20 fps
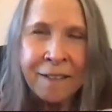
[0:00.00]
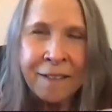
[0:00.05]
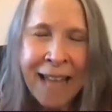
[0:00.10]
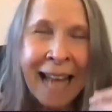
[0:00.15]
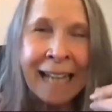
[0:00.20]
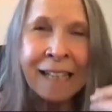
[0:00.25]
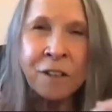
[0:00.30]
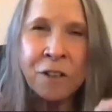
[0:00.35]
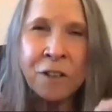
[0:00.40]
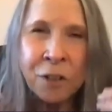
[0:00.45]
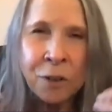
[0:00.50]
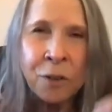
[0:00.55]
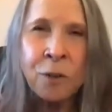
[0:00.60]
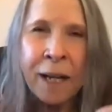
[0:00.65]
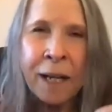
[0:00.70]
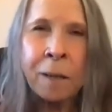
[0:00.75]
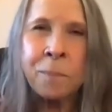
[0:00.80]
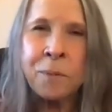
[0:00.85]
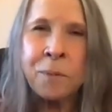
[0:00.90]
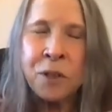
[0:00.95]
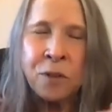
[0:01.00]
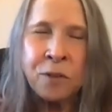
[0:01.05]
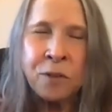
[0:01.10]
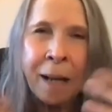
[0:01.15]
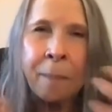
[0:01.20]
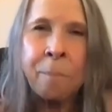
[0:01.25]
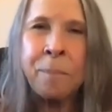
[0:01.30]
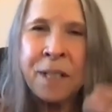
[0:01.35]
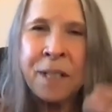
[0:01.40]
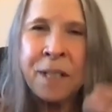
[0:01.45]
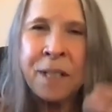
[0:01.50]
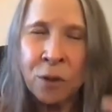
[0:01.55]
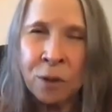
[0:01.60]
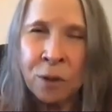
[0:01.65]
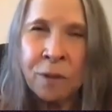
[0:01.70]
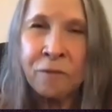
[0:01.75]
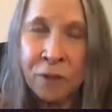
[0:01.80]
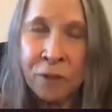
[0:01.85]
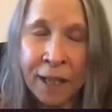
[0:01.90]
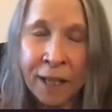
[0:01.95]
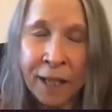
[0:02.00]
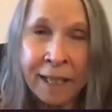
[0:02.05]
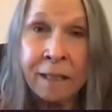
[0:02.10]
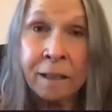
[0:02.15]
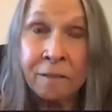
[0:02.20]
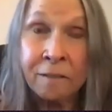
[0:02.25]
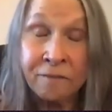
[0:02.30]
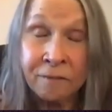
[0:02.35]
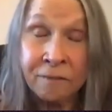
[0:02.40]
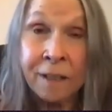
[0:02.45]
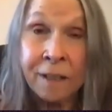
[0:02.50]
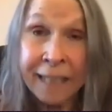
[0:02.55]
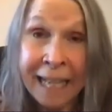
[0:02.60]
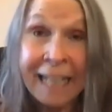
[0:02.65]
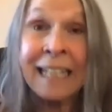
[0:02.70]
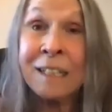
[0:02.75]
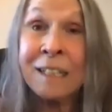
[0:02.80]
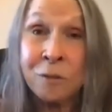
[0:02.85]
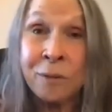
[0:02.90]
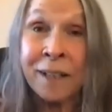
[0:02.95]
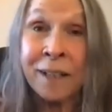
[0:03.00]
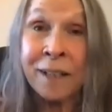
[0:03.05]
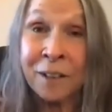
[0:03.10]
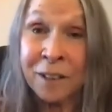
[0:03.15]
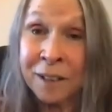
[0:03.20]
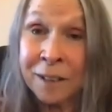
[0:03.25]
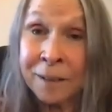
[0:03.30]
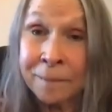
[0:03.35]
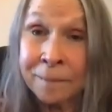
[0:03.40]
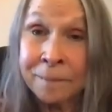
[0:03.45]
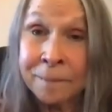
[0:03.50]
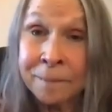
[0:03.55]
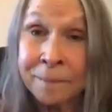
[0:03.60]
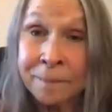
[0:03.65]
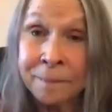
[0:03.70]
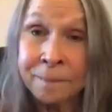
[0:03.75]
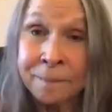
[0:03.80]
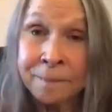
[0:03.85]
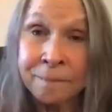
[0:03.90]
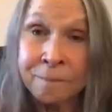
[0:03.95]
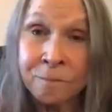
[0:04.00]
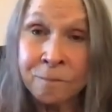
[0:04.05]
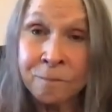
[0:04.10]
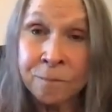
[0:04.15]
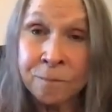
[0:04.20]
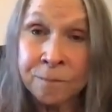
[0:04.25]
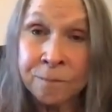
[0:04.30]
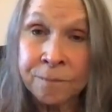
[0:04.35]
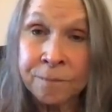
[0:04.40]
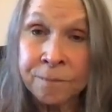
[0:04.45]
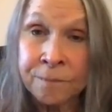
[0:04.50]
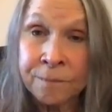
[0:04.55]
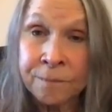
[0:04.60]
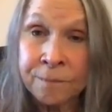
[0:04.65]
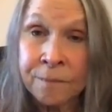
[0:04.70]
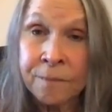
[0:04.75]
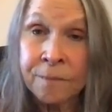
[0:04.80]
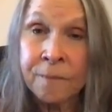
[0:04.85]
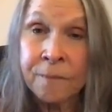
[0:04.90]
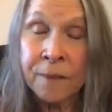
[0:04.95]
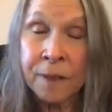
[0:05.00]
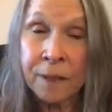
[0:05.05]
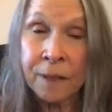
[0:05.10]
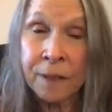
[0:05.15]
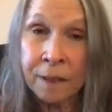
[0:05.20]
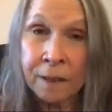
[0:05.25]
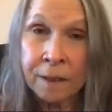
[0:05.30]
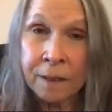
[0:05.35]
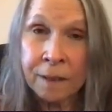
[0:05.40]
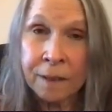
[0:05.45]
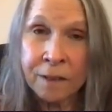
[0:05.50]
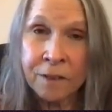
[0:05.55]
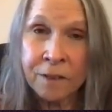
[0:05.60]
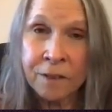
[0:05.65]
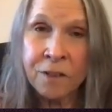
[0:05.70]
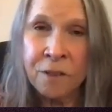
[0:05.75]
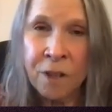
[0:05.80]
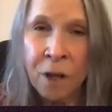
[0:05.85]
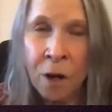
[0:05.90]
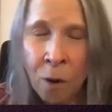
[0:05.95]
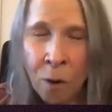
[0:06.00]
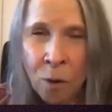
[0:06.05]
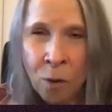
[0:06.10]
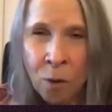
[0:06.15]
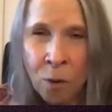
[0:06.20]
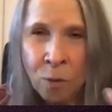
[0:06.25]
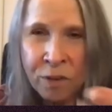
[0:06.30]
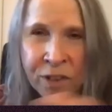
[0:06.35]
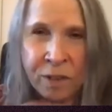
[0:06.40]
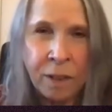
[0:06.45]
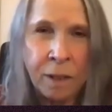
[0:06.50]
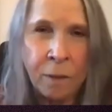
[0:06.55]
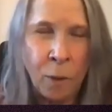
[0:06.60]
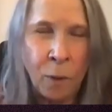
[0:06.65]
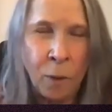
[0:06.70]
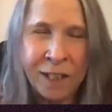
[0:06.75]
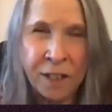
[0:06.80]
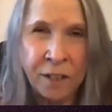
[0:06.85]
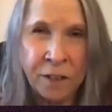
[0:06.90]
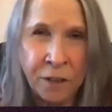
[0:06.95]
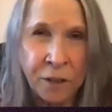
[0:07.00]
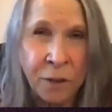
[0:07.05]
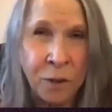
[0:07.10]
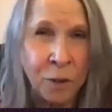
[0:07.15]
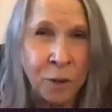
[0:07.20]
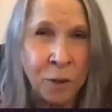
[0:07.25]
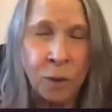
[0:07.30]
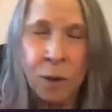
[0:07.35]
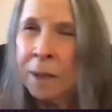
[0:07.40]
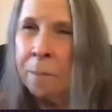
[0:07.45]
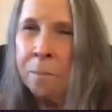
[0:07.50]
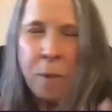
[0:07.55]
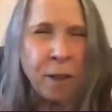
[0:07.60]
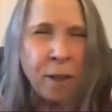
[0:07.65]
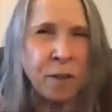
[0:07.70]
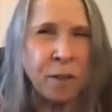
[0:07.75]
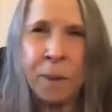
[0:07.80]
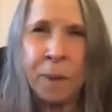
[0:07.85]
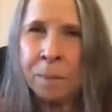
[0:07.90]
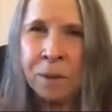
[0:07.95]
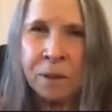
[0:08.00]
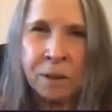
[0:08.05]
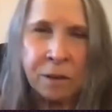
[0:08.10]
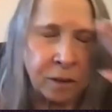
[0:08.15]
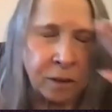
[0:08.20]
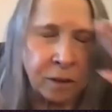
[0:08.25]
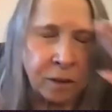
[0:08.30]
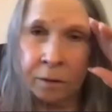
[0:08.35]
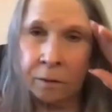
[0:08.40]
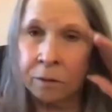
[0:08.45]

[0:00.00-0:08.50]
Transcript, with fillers: that too helps you not be so afraid of getting triggered mm. Yeah. Because know what to do. Most people